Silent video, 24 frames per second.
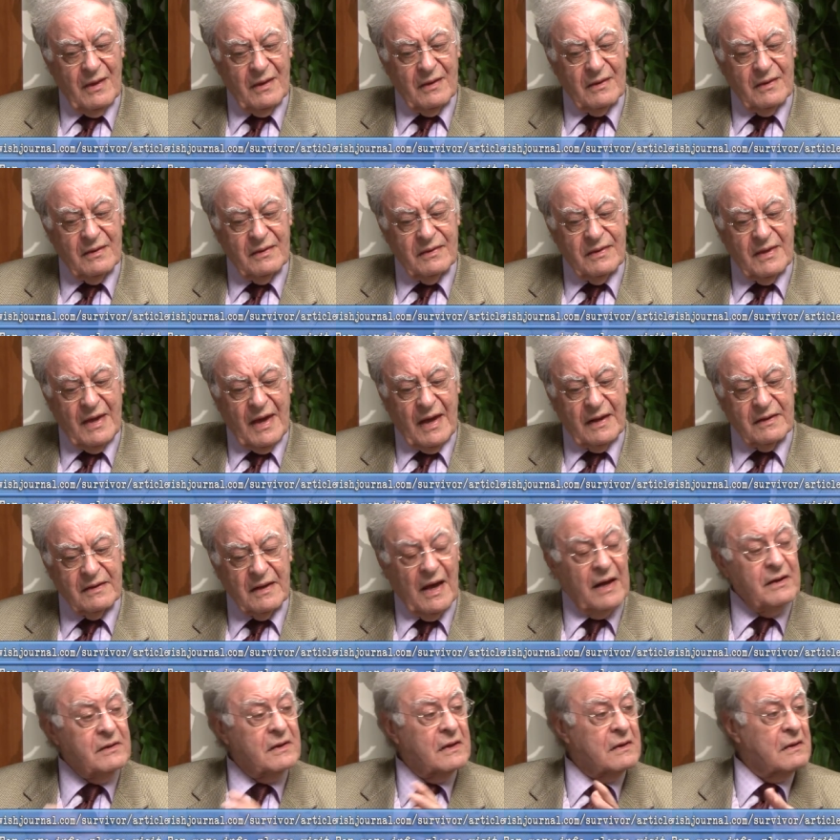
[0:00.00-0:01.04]
that
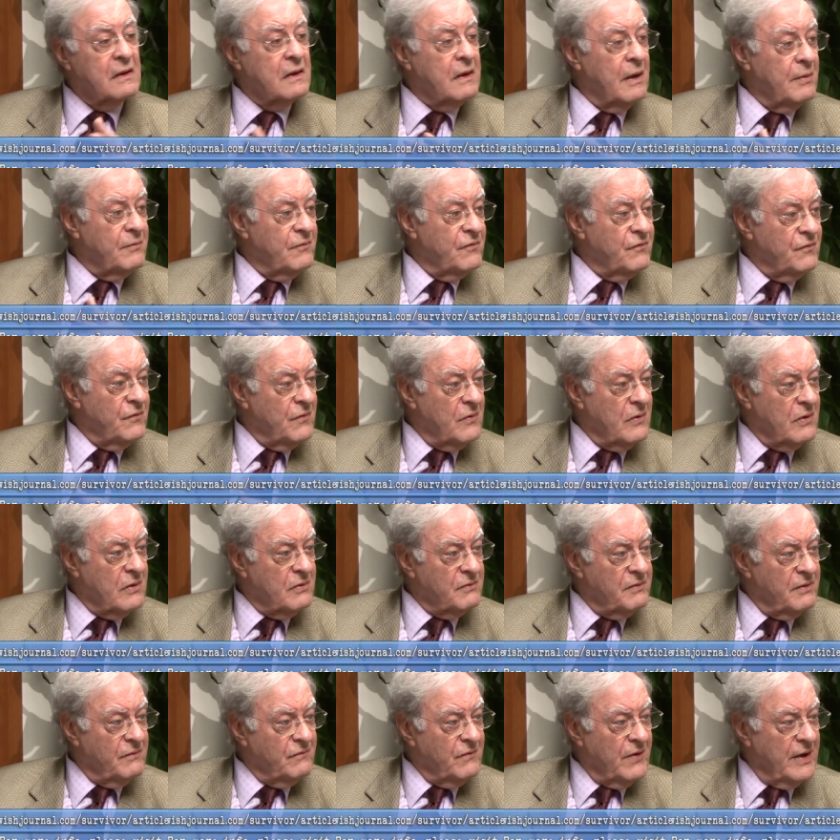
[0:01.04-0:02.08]
I didn't come for
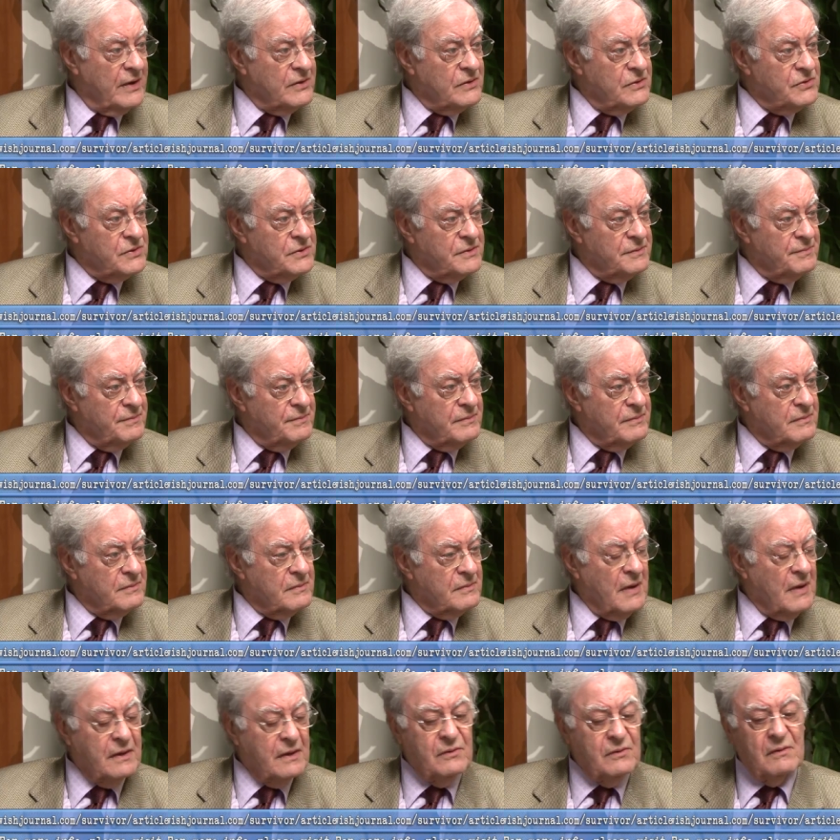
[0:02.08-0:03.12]
revenge.
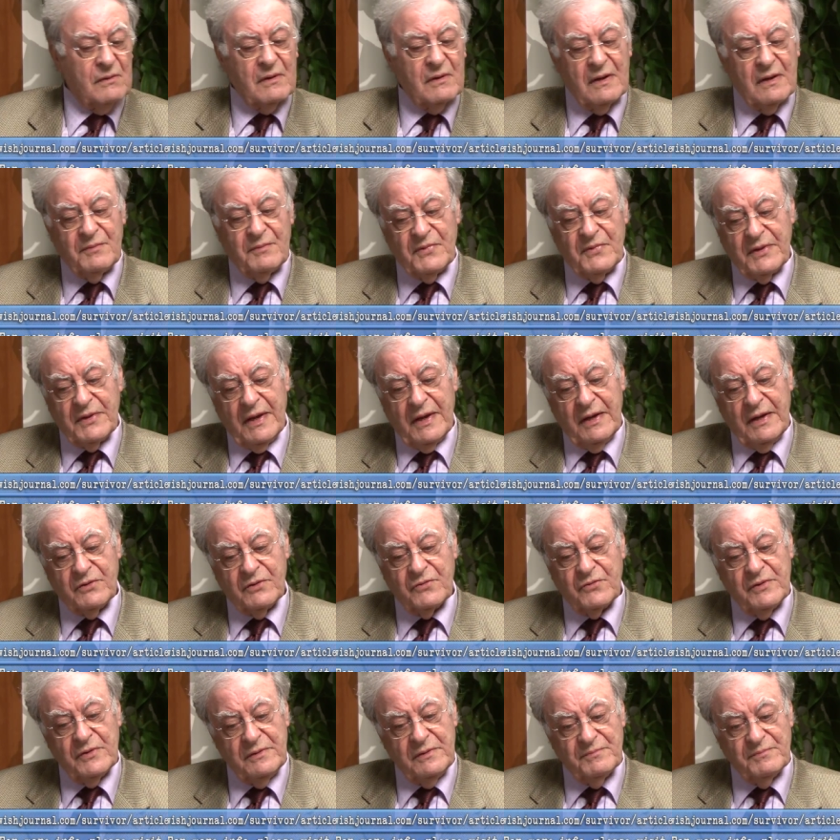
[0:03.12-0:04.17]
I don't come with
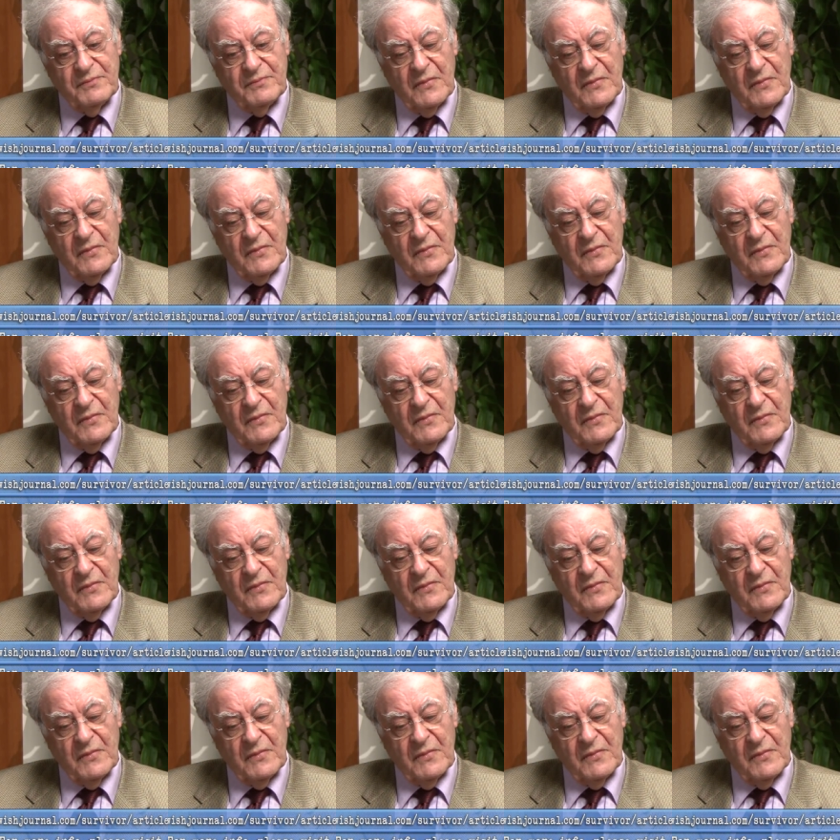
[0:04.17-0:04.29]
hatred.